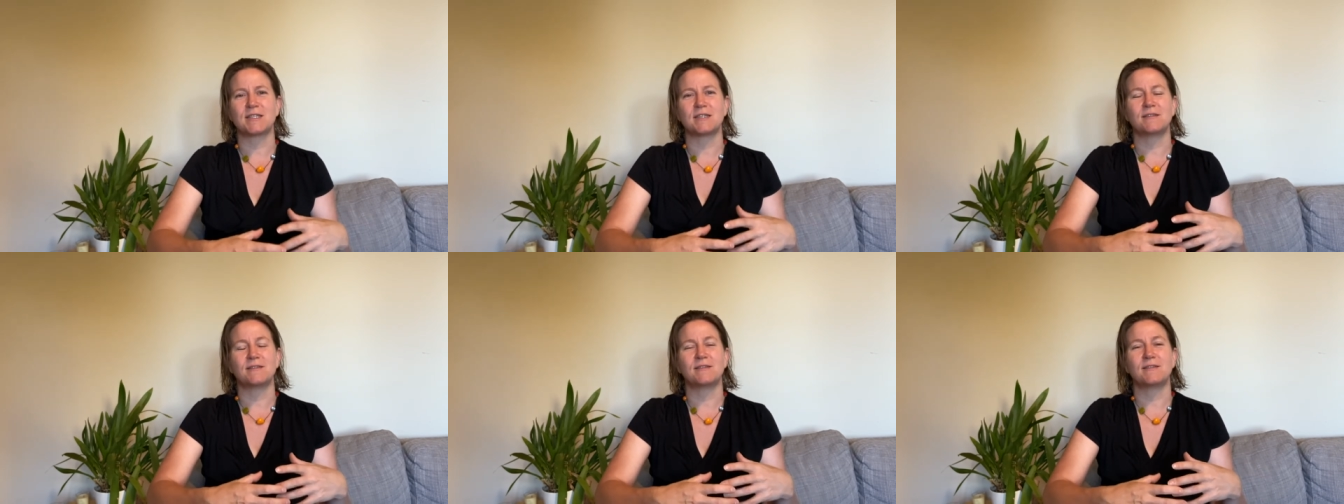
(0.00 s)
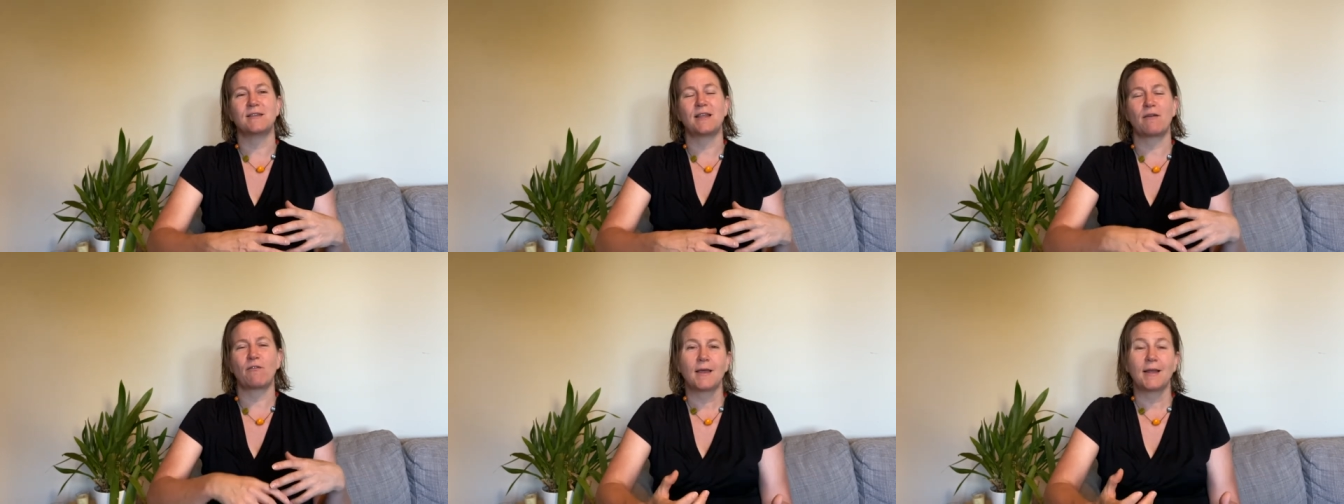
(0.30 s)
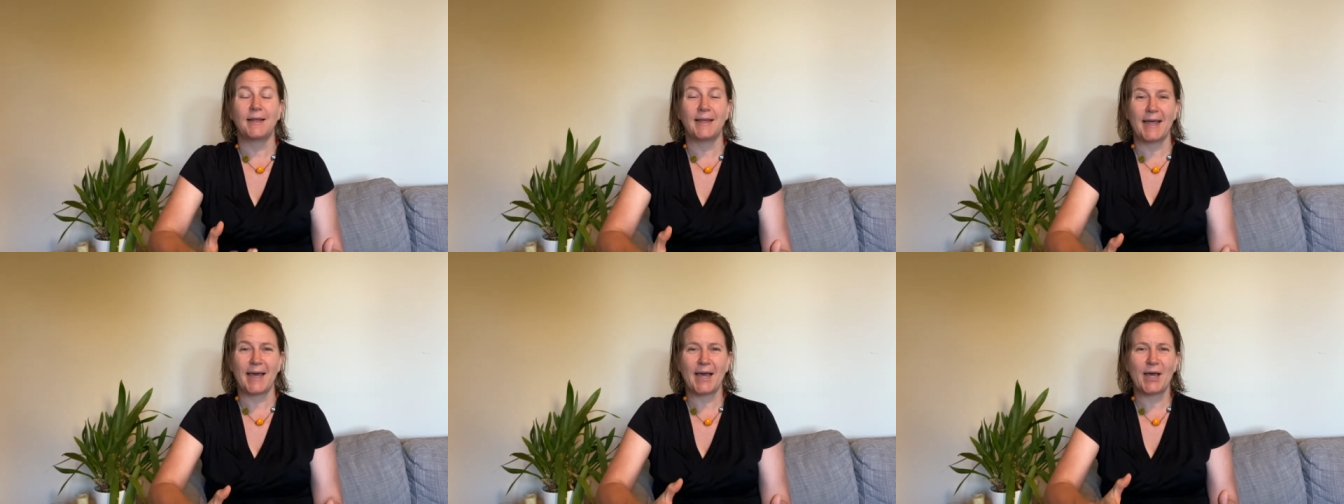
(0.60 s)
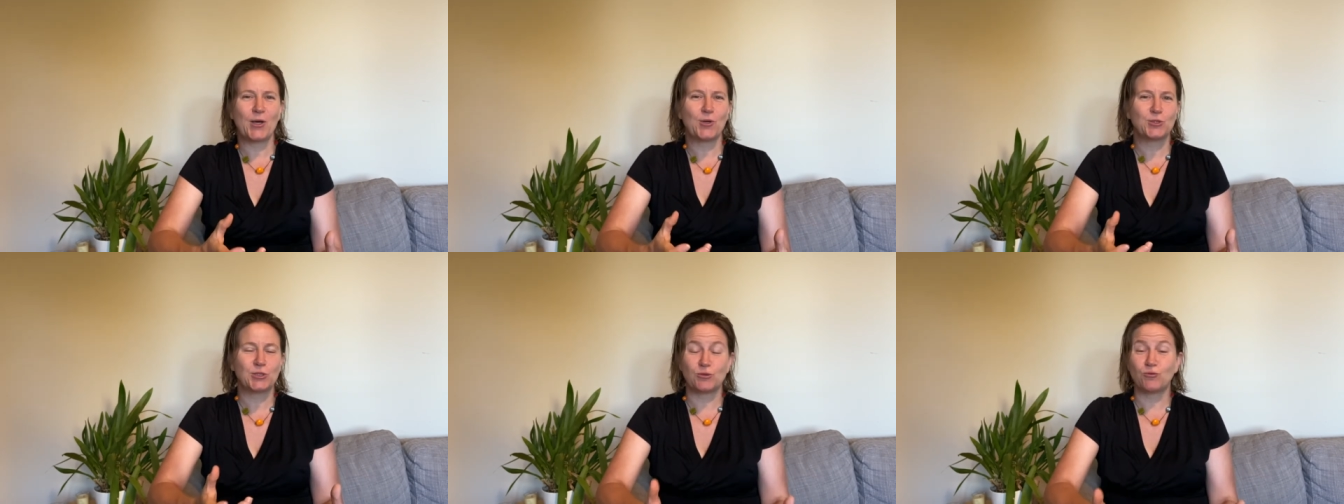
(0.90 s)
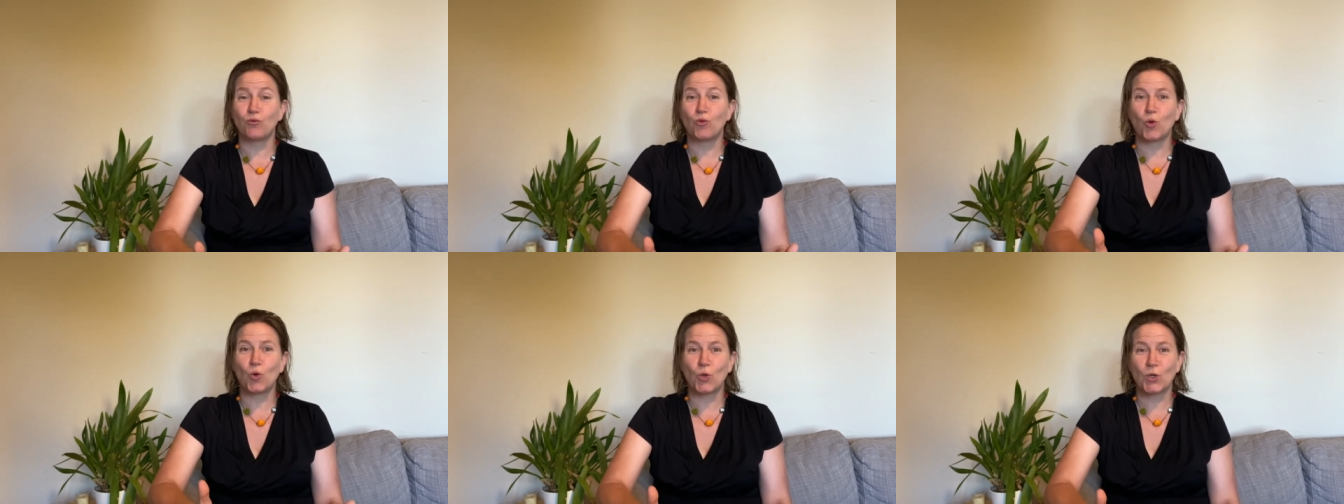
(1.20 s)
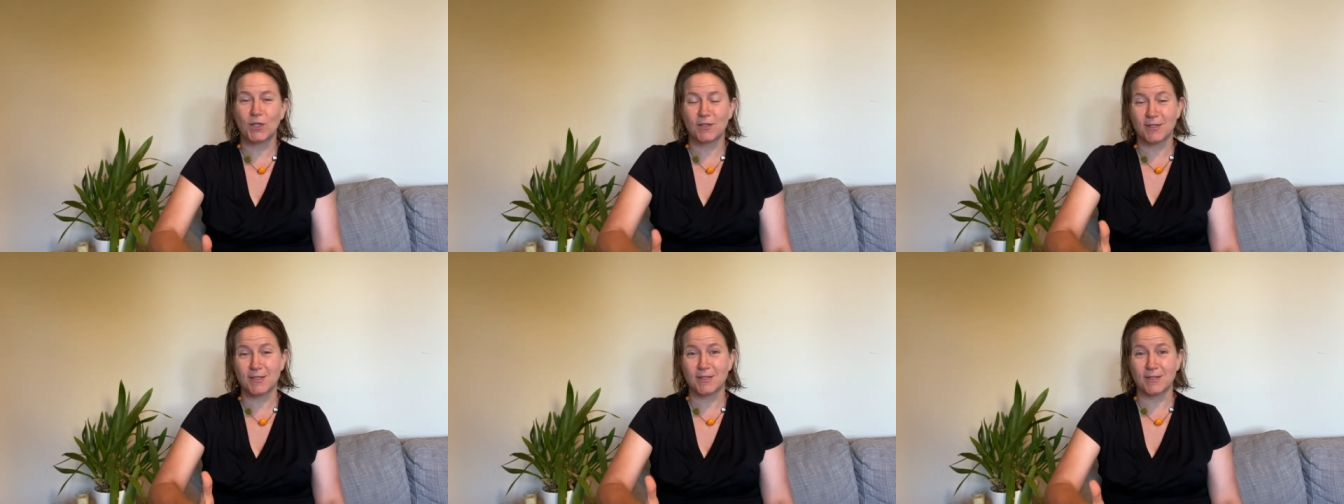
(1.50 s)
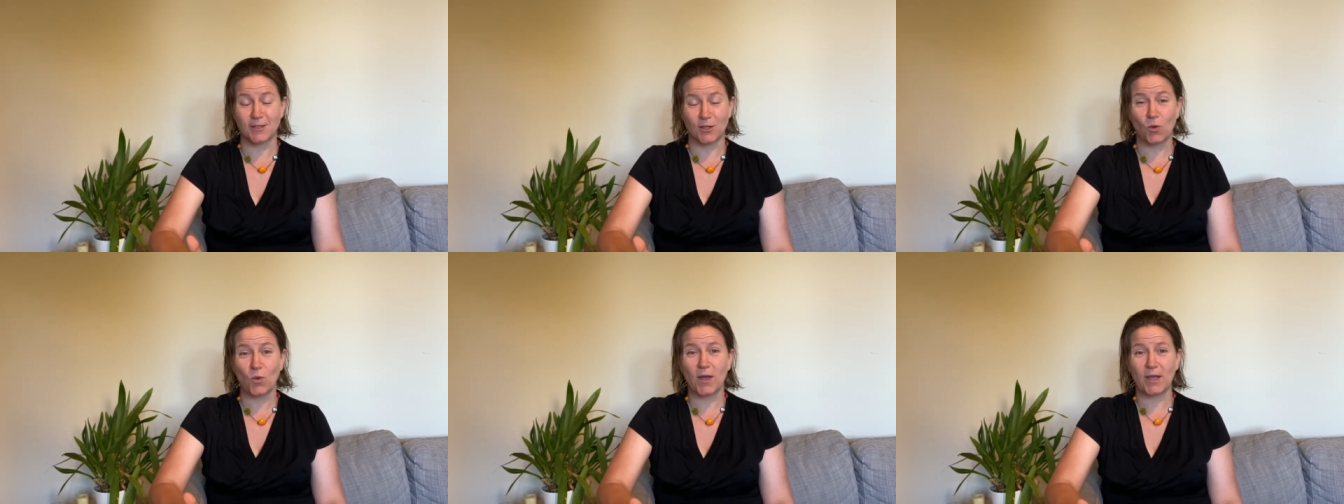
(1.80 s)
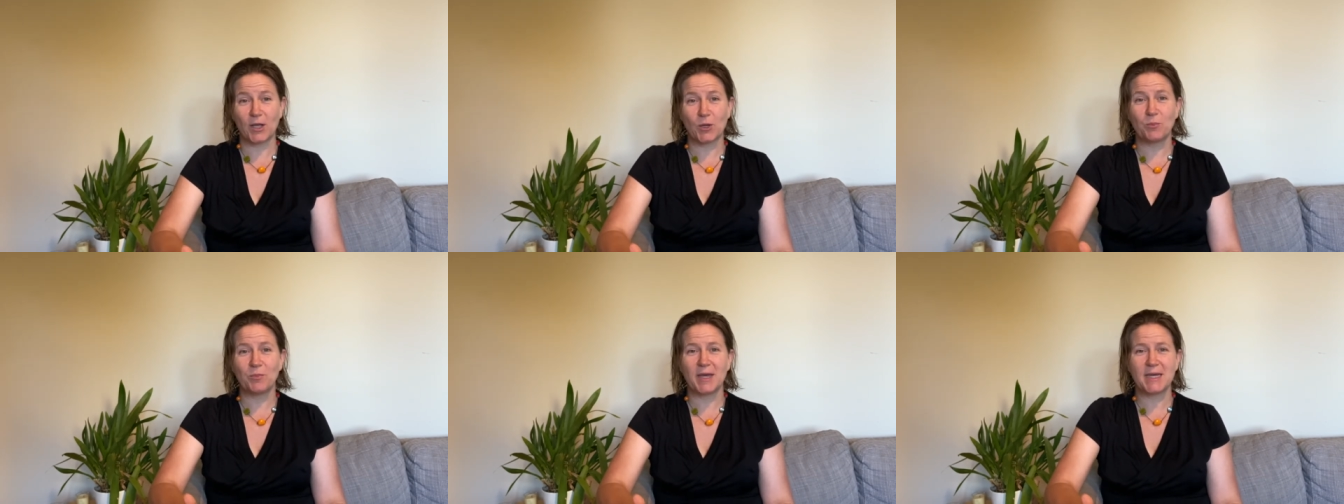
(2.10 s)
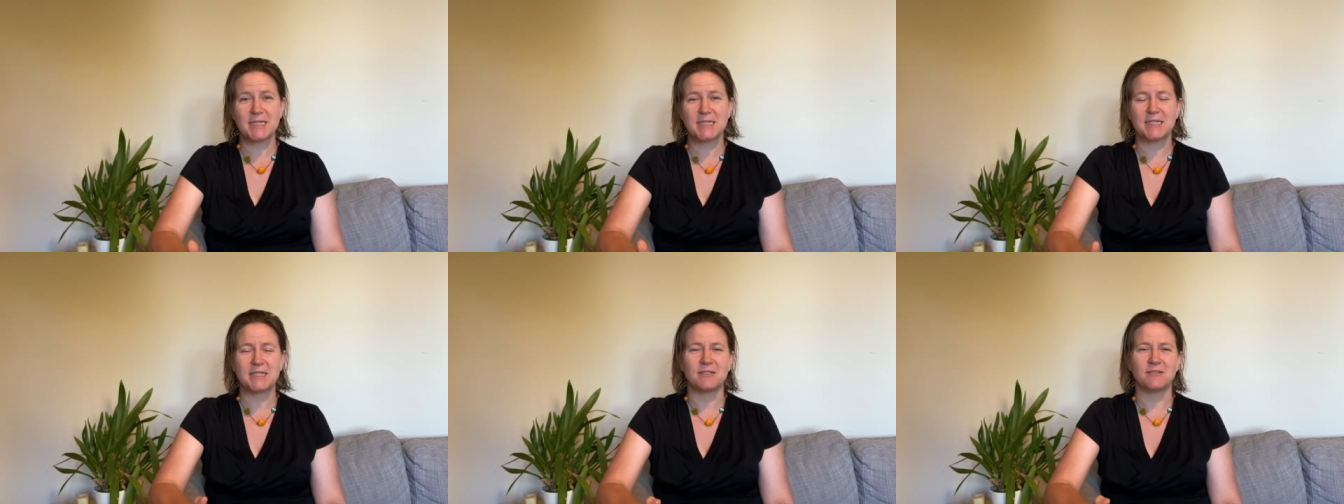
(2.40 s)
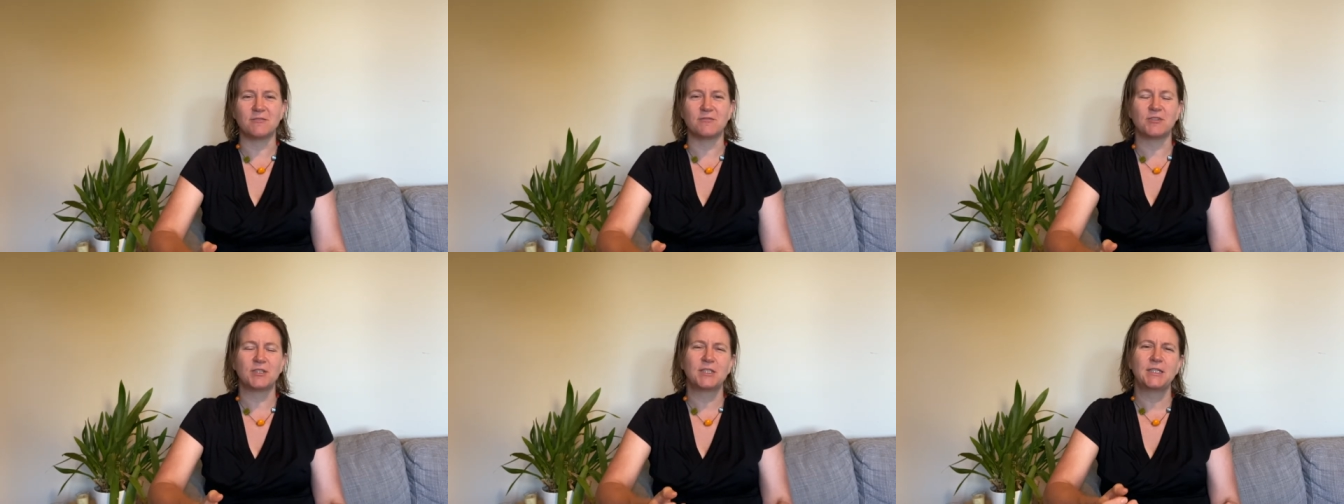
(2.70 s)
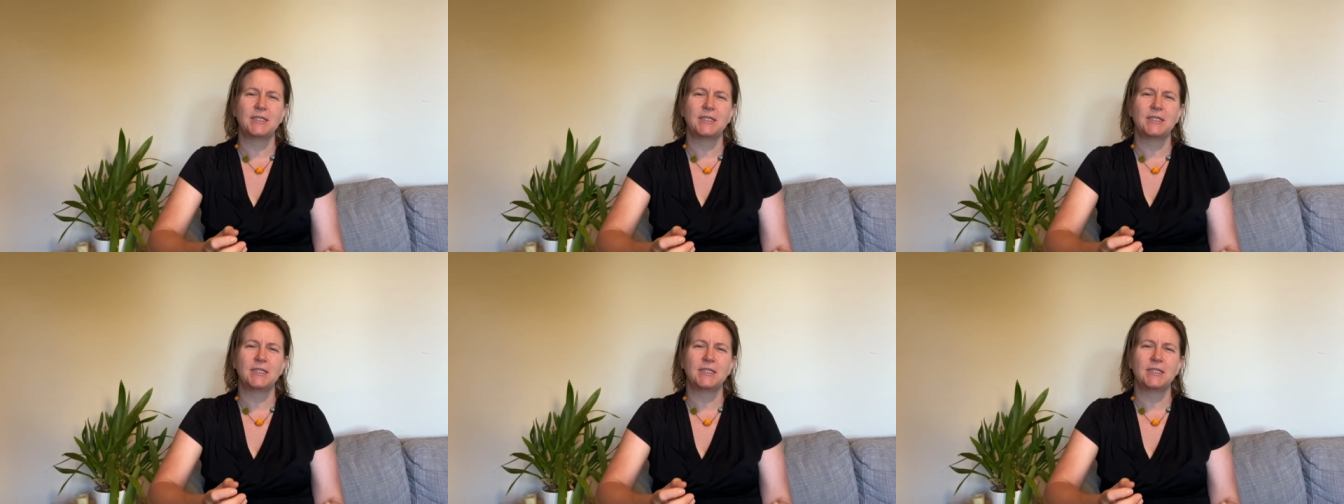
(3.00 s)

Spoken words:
and they're loud and raucous and quite competitive,